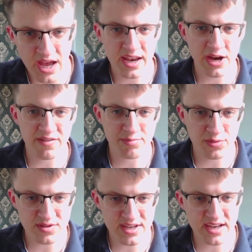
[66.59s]
Now if
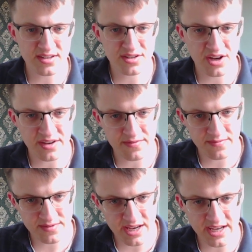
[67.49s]
pawn takes, knight
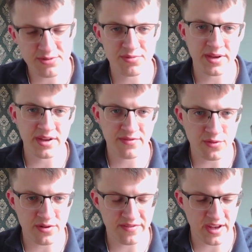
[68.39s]
takes will be a
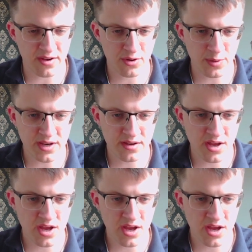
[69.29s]
fork of king and queen,